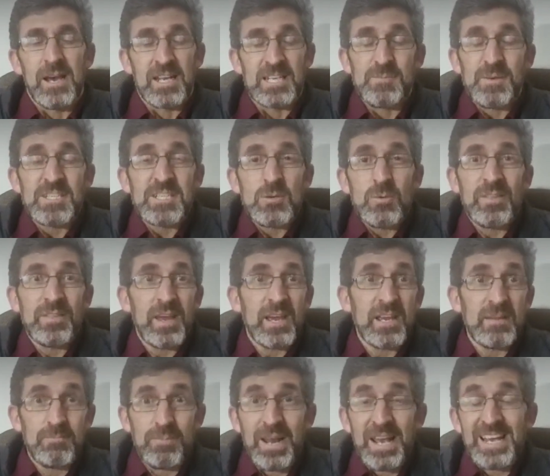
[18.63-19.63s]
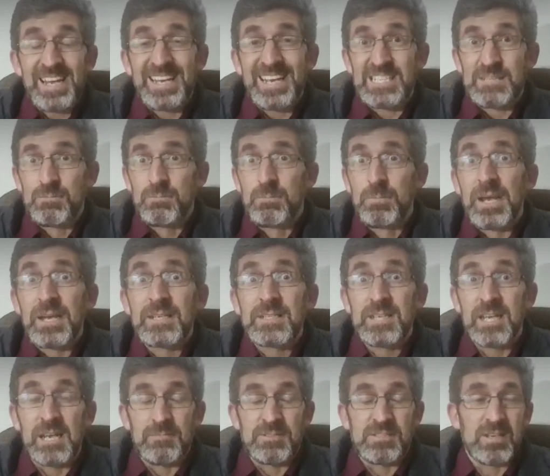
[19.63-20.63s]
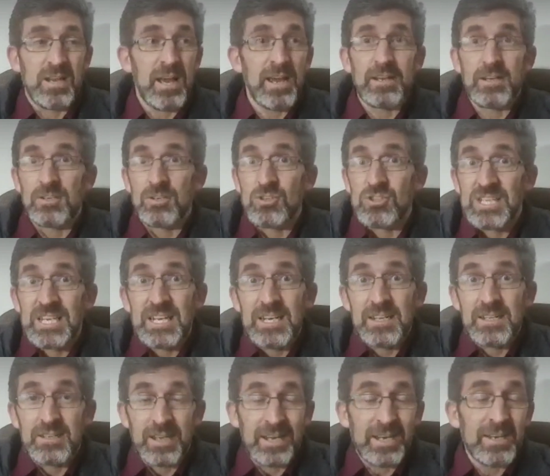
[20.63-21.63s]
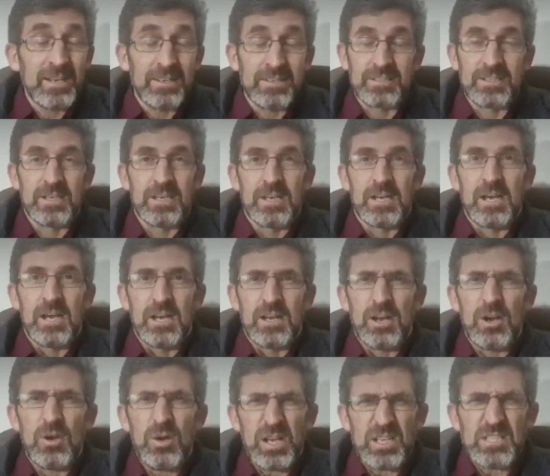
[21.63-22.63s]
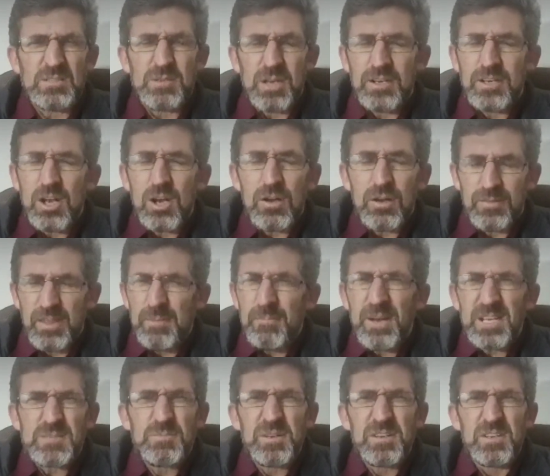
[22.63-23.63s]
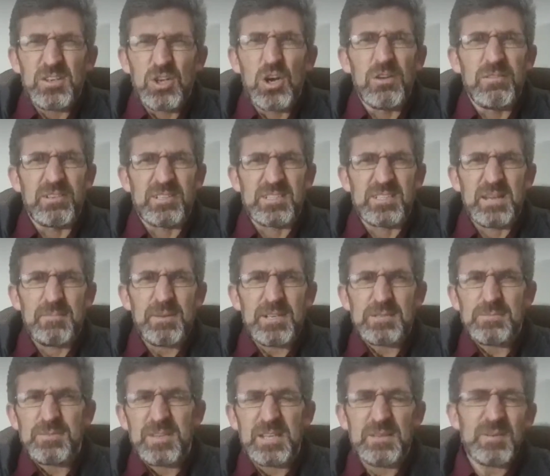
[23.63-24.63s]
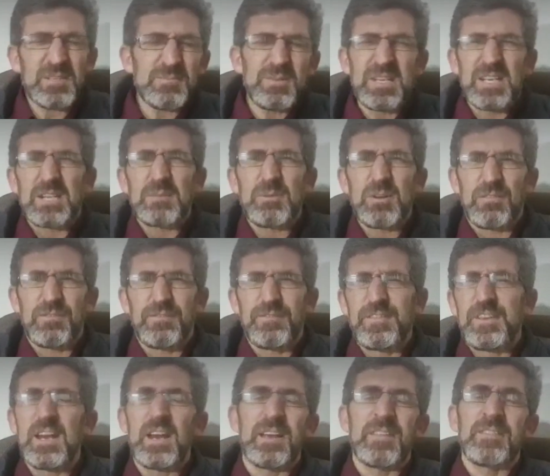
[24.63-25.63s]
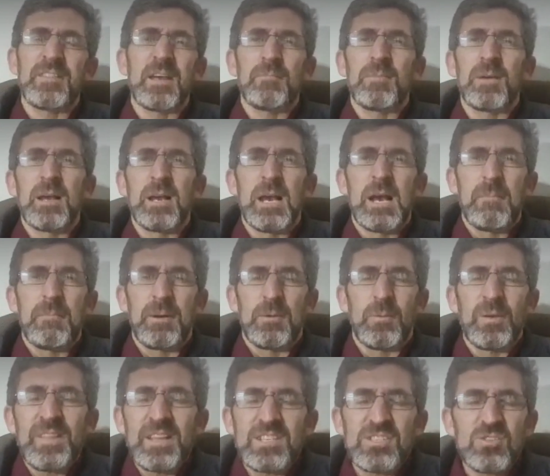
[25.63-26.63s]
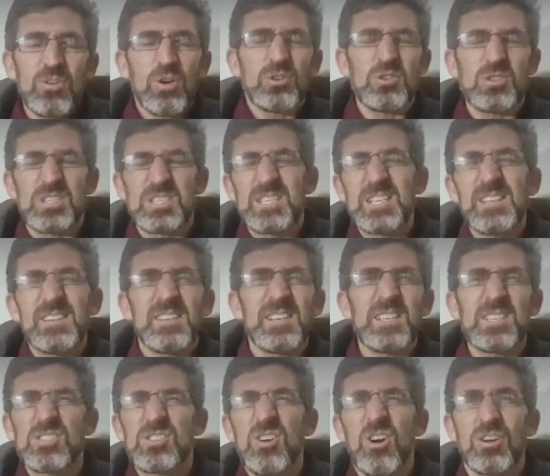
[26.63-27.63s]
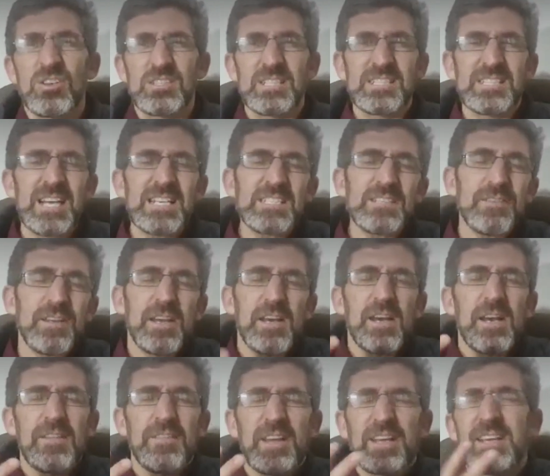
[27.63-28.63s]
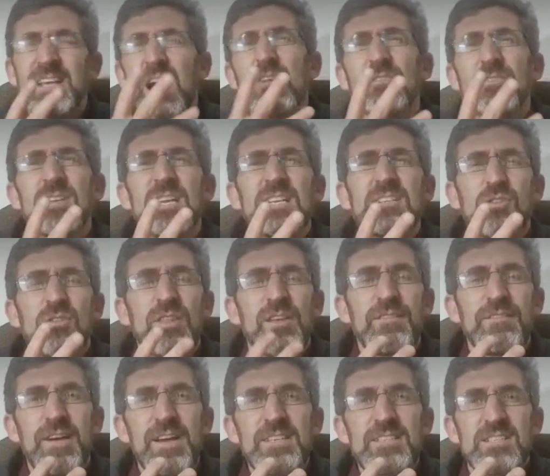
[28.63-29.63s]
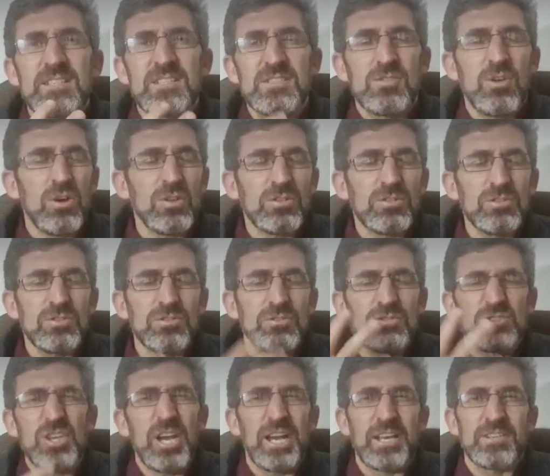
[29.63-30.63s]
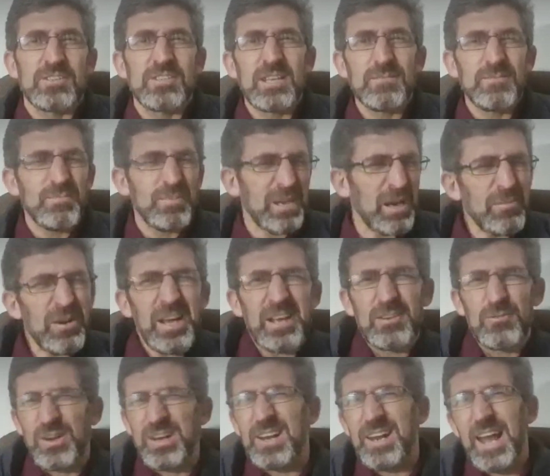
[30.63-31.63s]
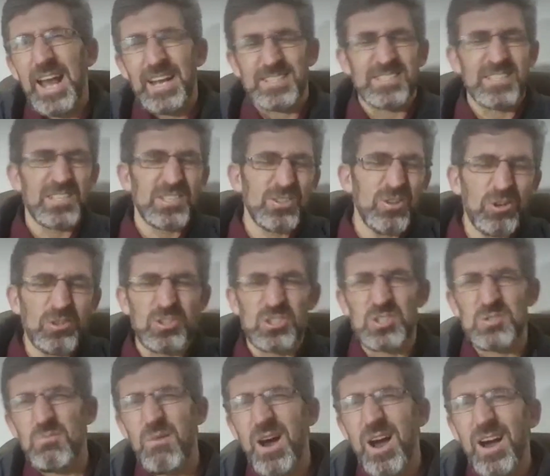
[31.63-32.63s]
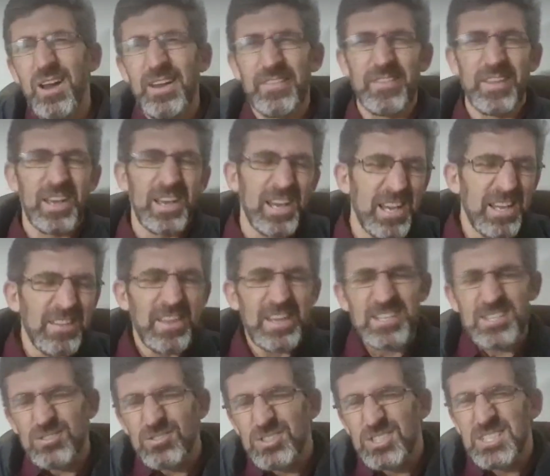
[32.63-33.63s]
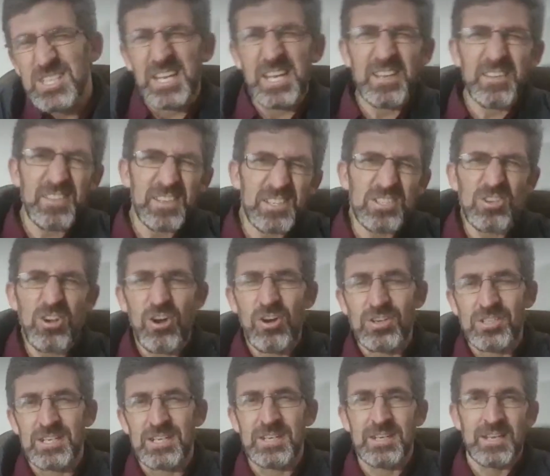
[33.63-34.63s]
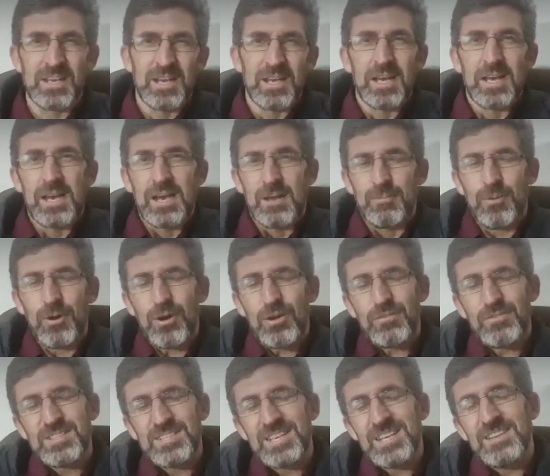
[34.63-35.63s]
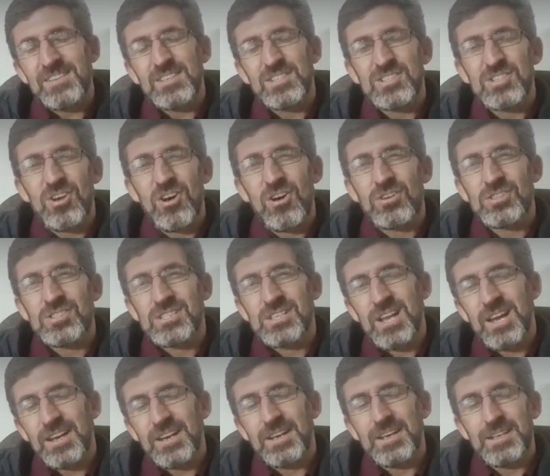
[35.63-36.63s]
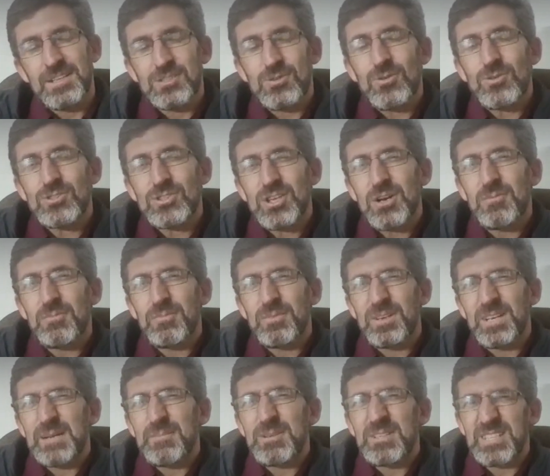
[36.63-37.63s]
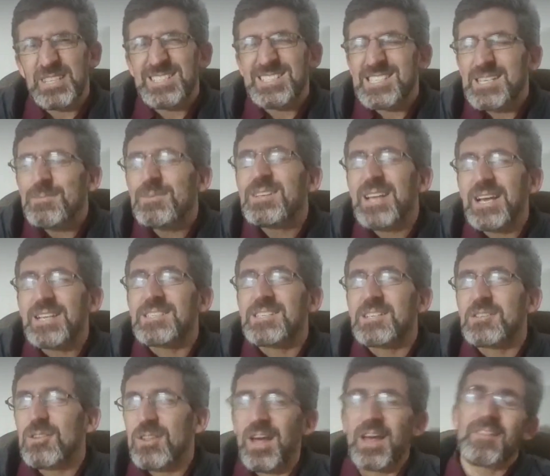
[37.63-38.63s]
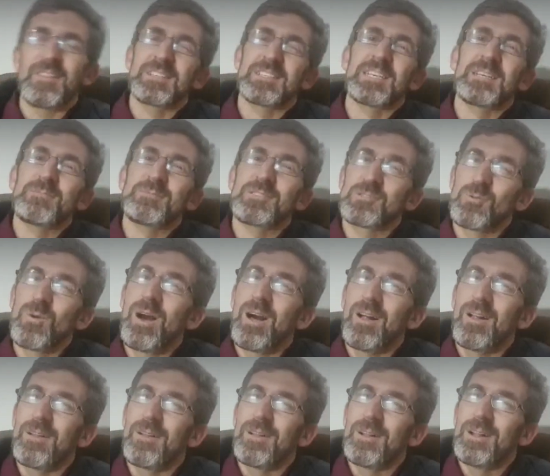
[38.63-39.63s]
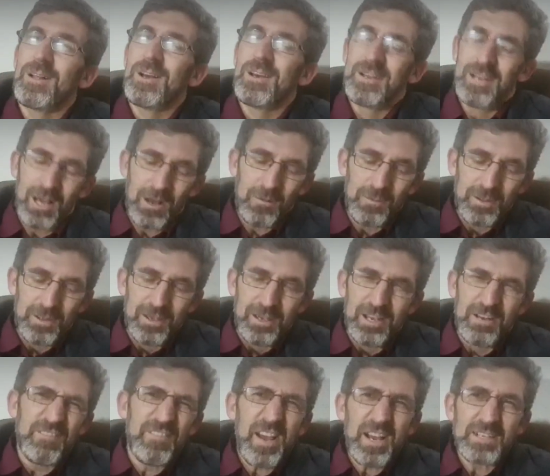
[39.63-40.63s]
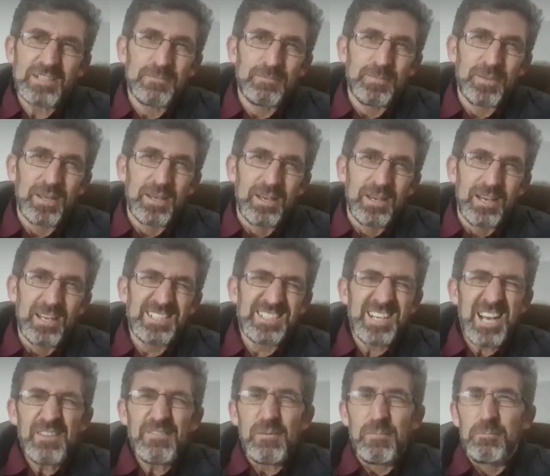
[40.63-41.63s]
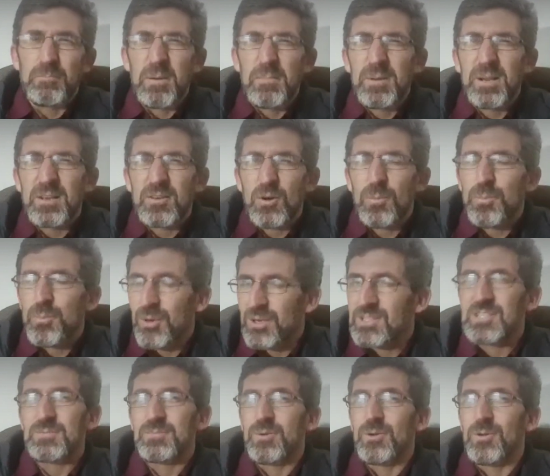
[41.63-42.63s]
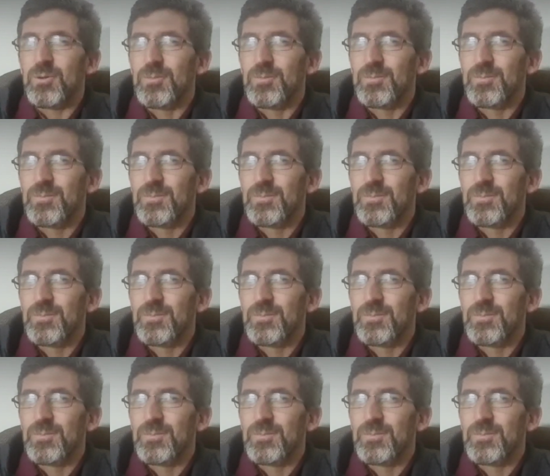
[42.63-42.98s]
especially when they're playing against big teams like New Zealand, England. No, I know they must be nervous and there must be a little bit of fear in them. But when they start to sing these songs, it's as if the countenance on their faces start to change. They become like relaxed and they start to smile and they're still singing these songs. And part of singing these songs, like, it's also a little bit intimidating to the other teams as well. Now, in fact, it's kind of a biblical principle,